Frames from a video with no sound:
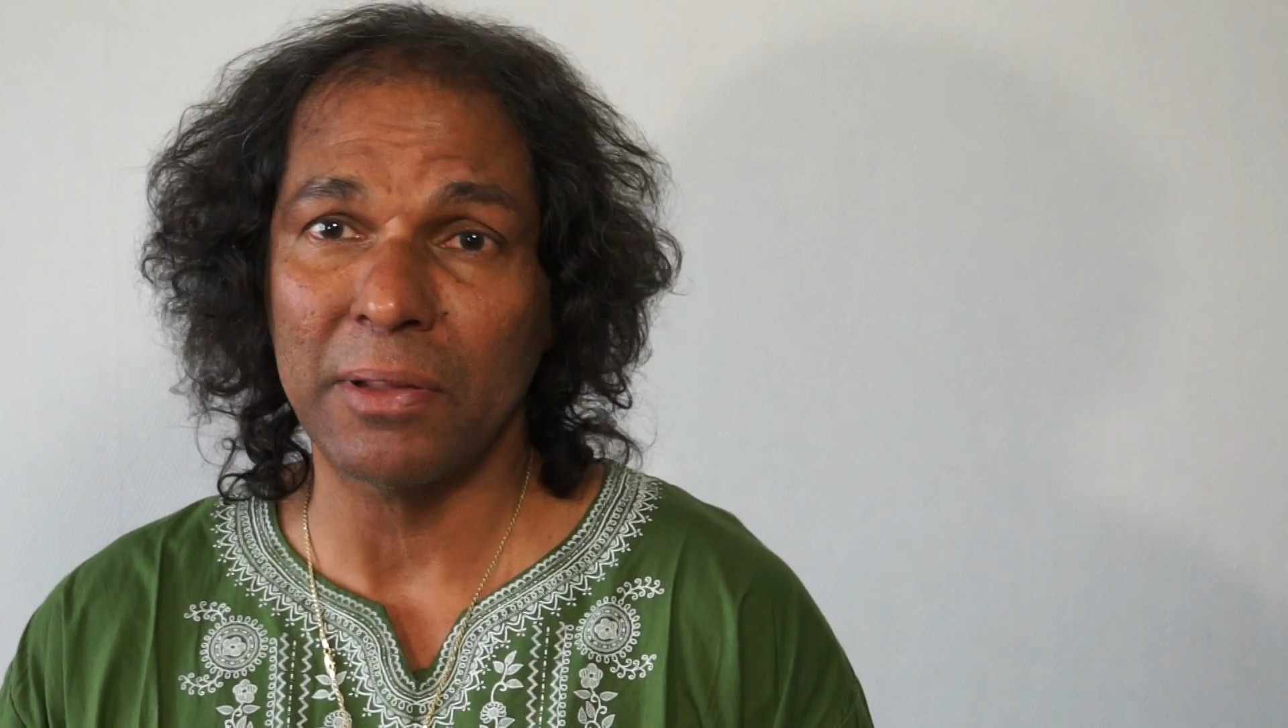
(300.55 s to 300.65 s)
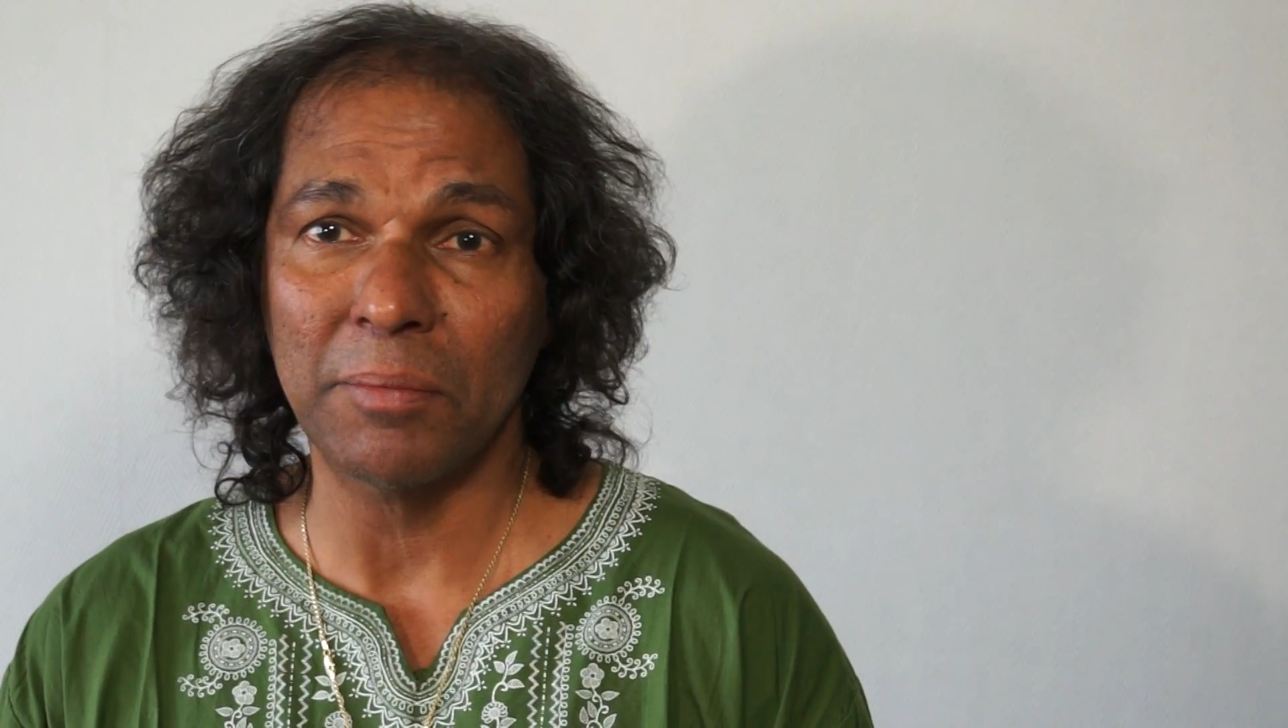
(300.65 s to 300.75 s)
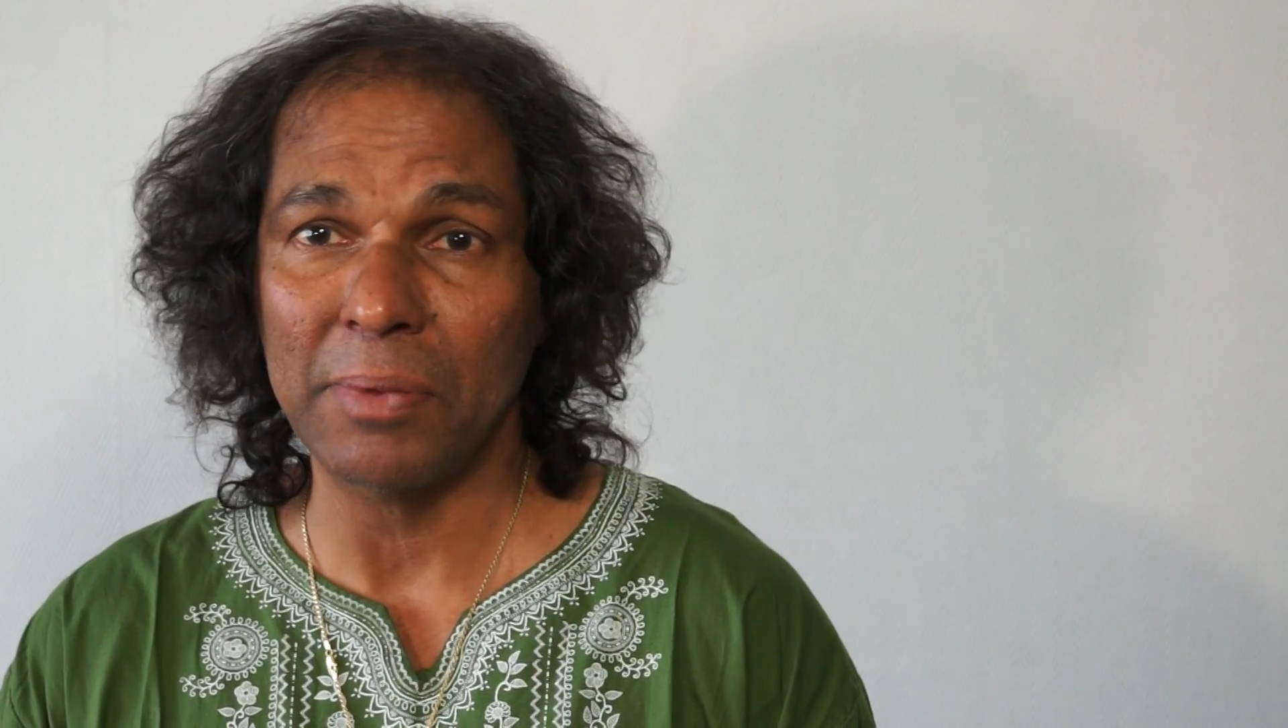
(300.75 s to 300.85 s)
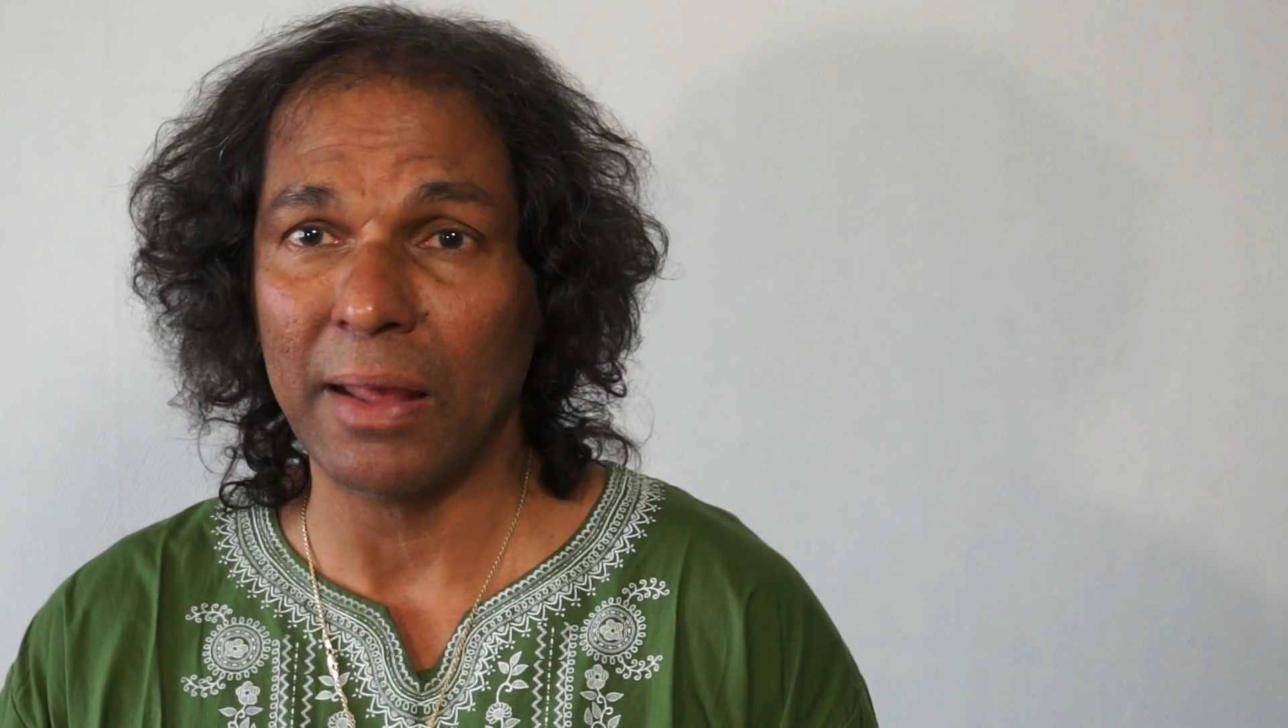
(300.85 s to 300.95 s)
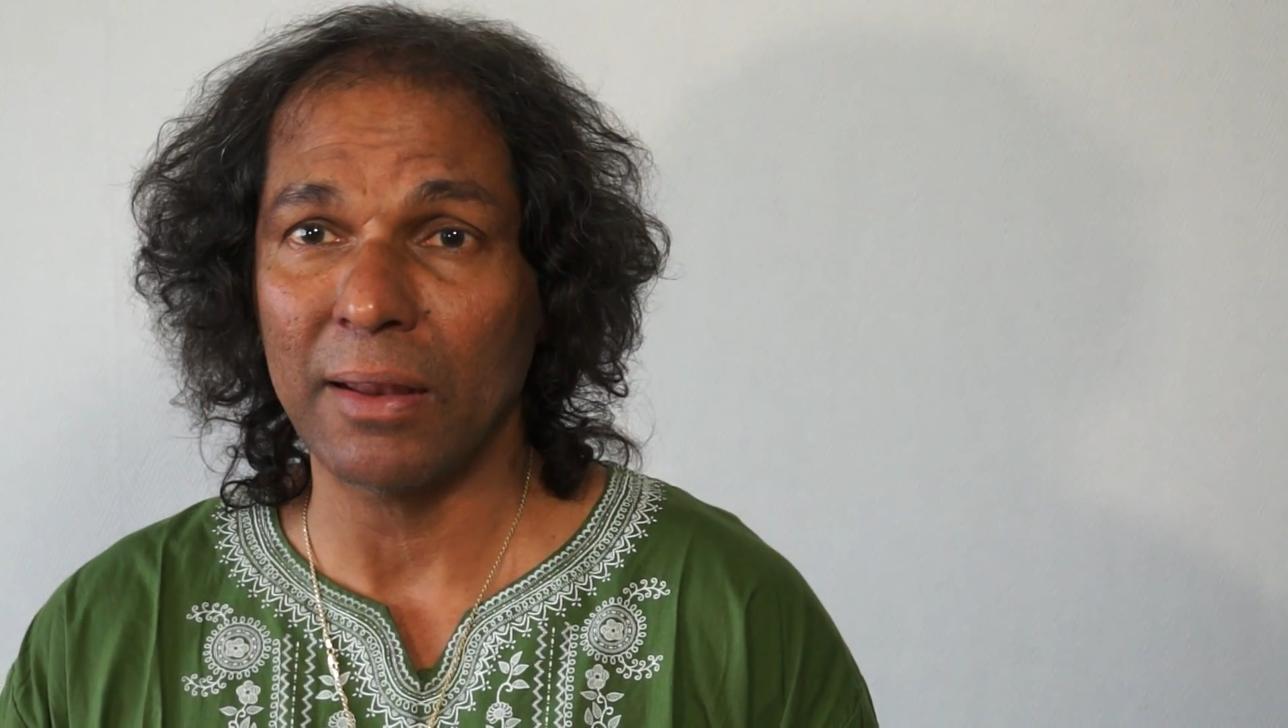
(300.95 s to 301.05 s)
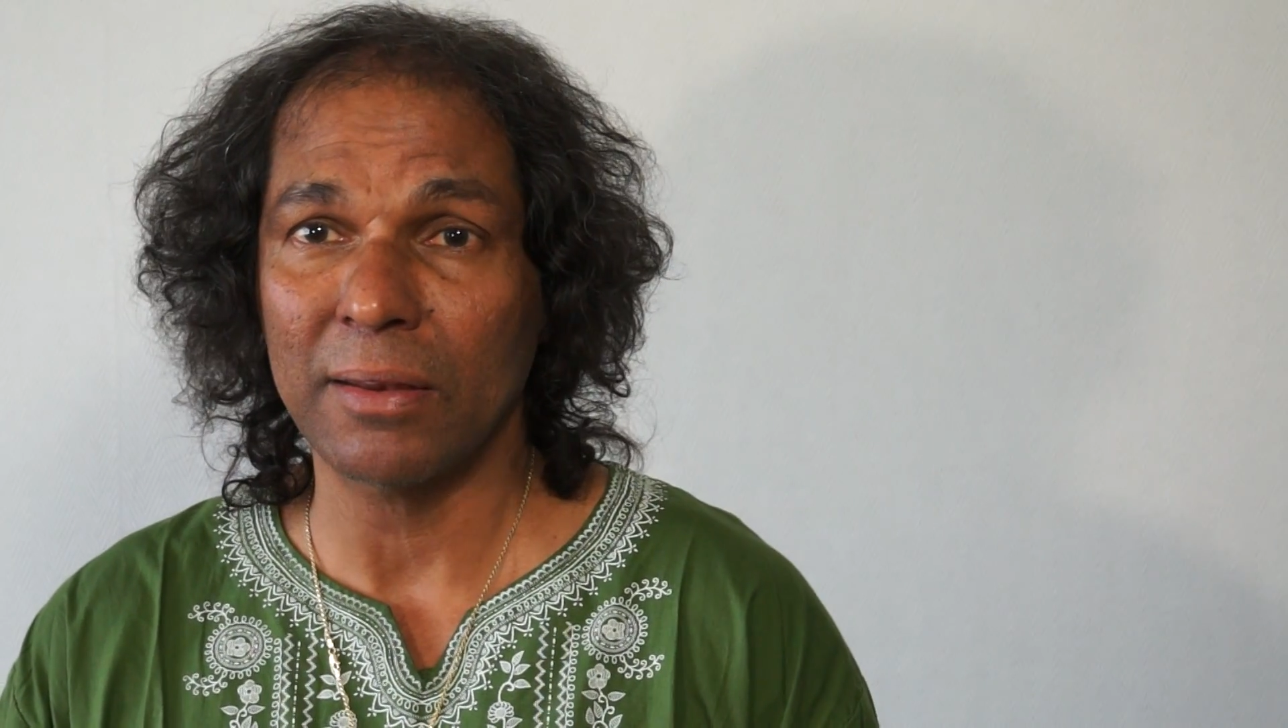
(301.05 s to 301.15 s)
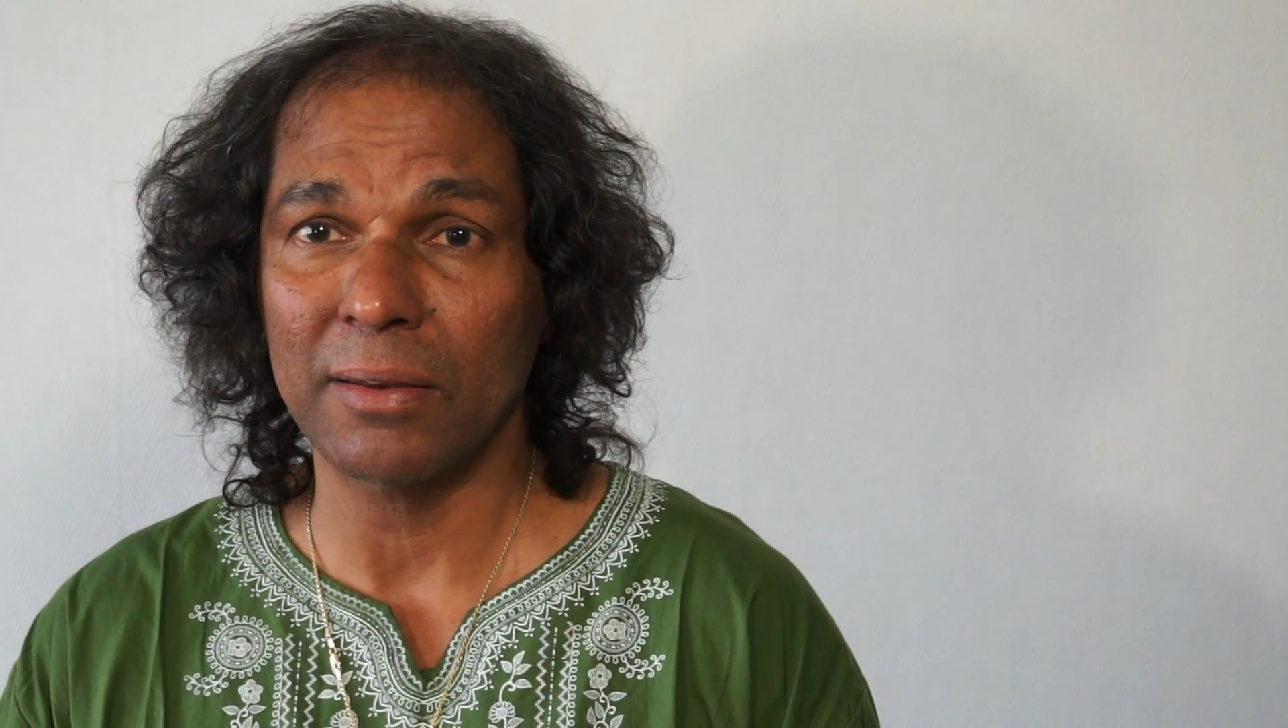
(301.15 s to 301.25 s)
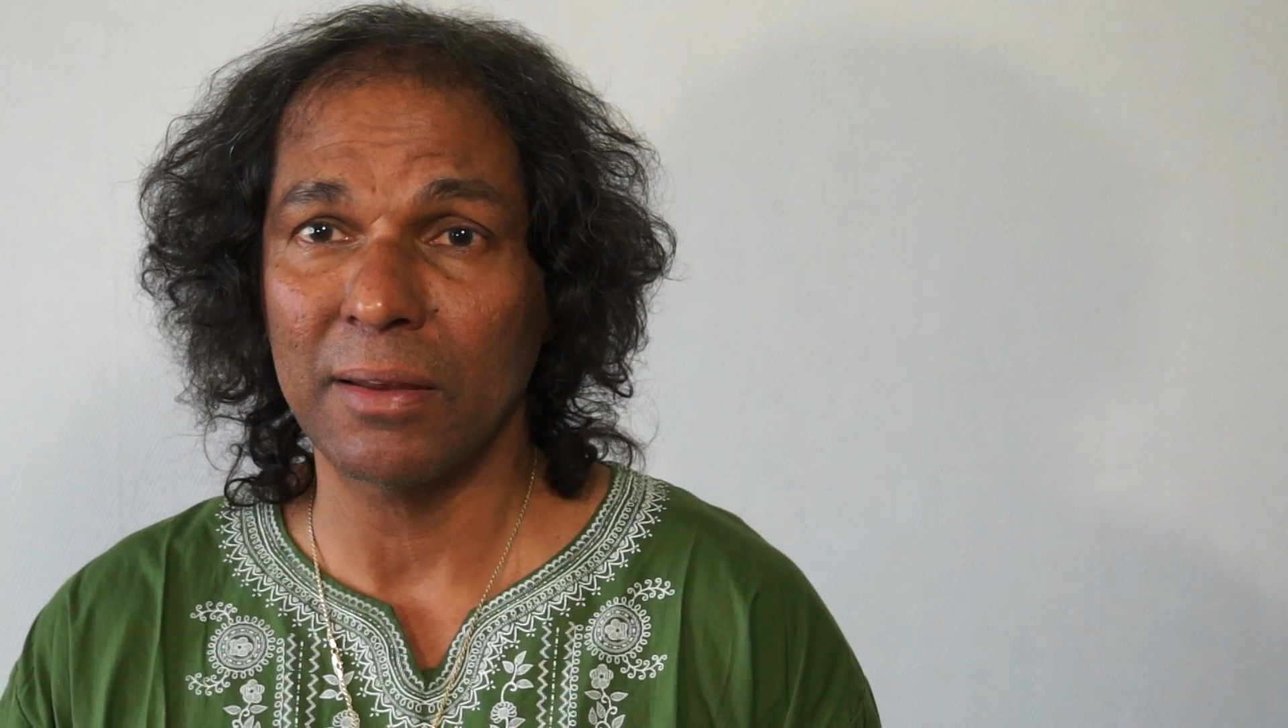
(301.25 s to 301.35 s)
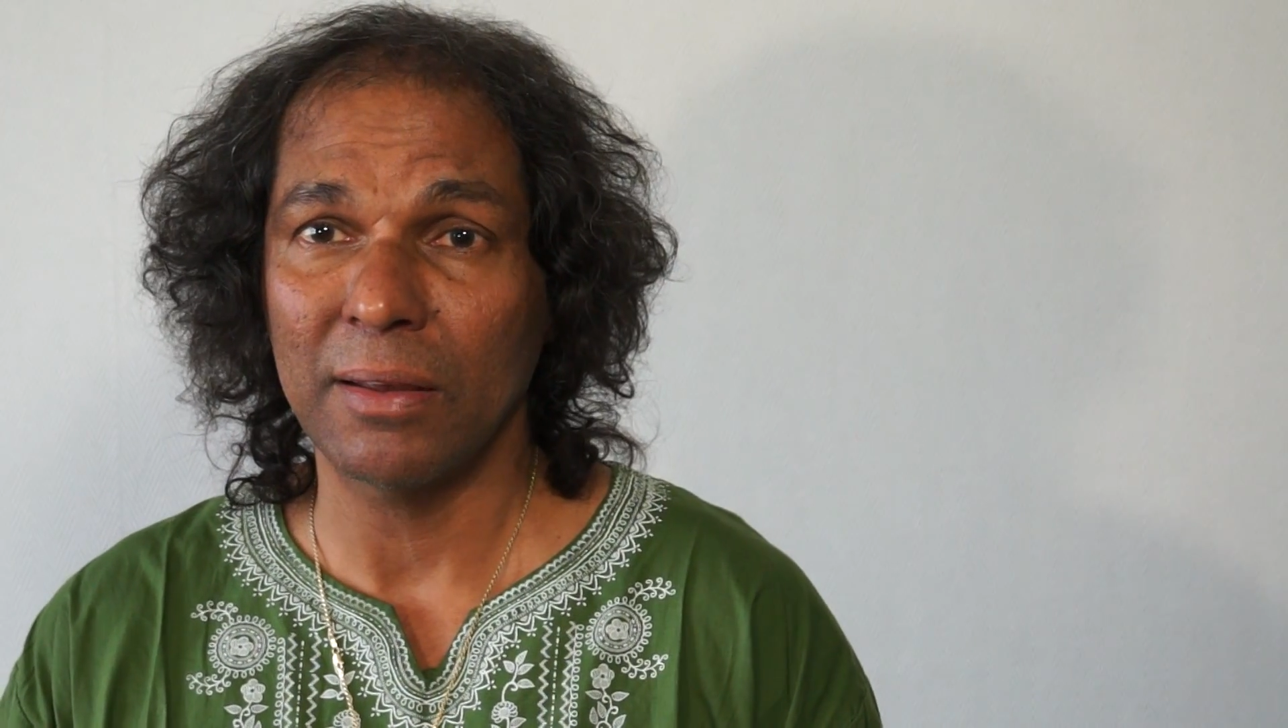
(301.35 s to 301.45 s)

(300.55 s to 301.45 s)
the planet.